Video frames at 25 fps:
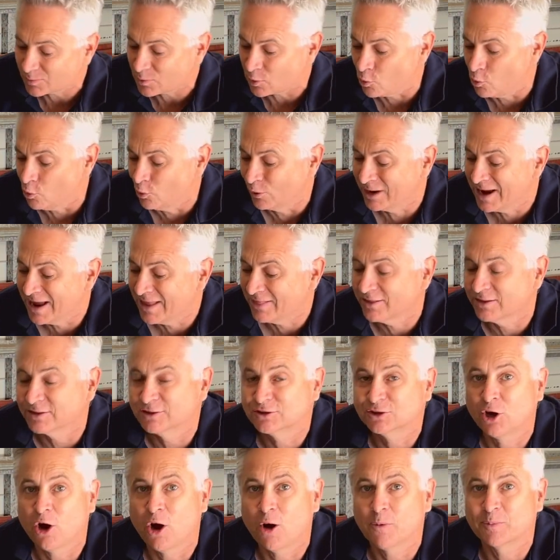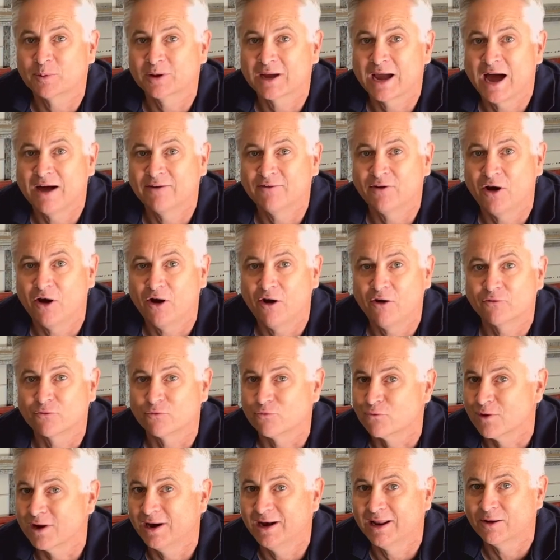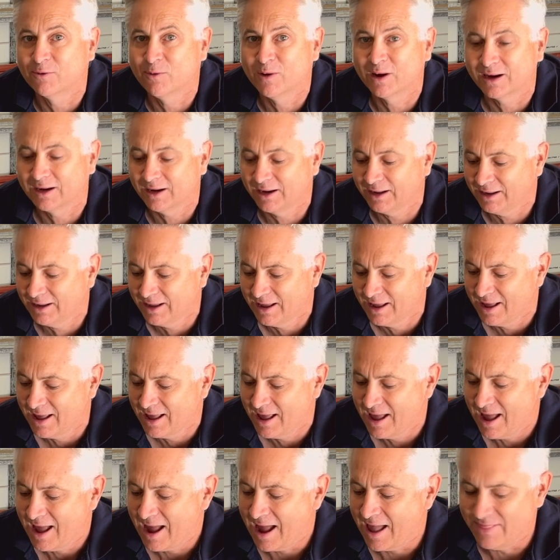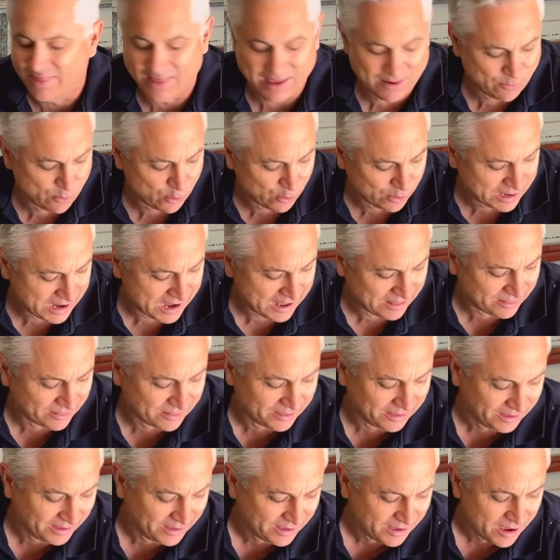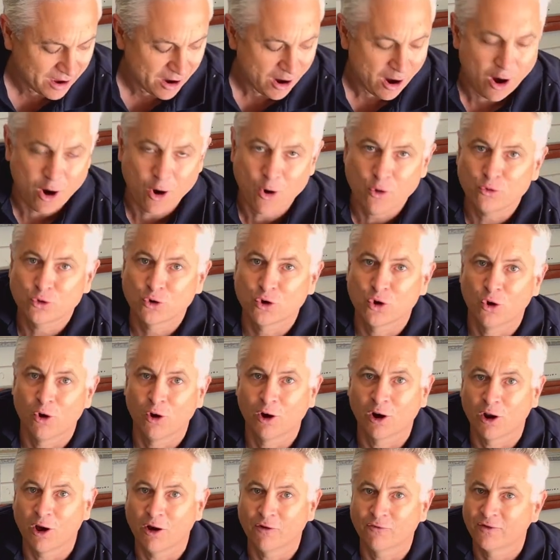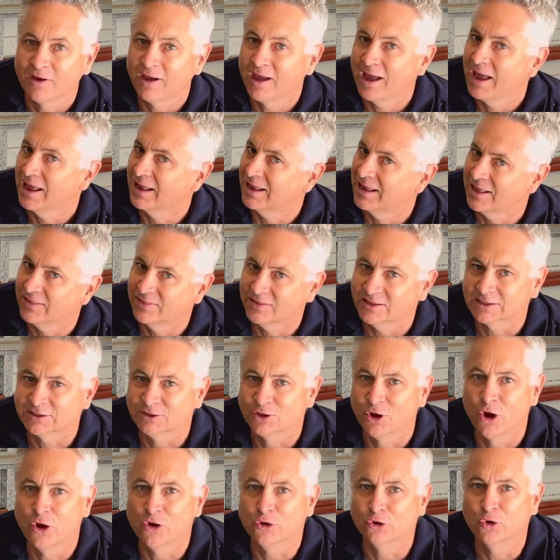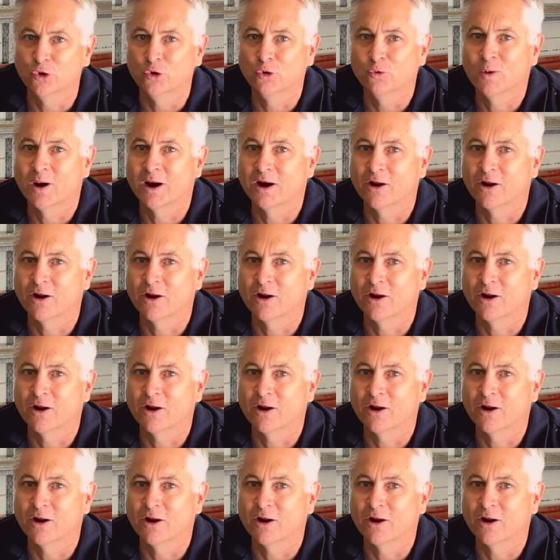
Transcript: We'll get the top cover off really quickly, and then we'll get the old coil off and get this known good one